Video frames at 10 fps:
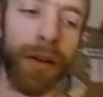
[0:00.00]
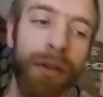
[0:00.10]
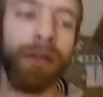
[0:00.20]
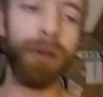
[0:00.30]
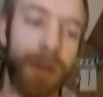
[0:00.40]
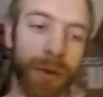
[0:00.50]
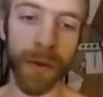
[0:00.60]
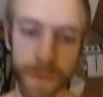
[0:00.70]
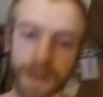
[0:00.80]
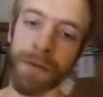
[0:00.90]
You can go to school
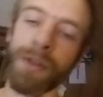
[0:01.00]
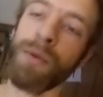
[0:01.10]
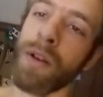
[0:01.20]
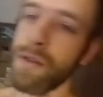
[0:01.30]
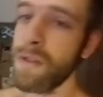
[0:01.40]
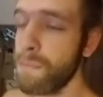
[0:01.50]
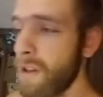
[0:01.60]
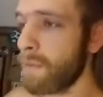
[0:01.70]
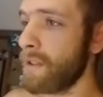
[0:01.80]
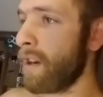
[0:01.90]
for whatever you want. You can
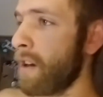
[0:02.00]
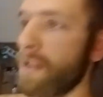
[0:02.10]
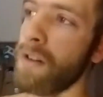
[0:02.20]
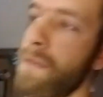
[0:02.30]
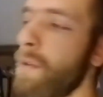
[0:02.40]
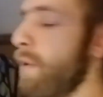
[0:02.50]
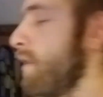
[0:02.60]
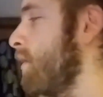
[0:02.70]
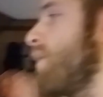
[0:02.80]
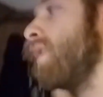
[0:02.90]
become a doctor if you
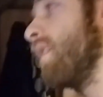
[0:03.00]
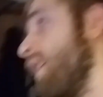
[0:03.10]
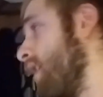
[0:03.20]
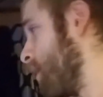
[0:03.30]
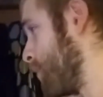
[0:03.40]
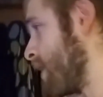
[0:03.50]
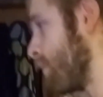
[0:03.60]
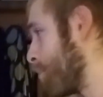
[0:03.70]
want. You can become a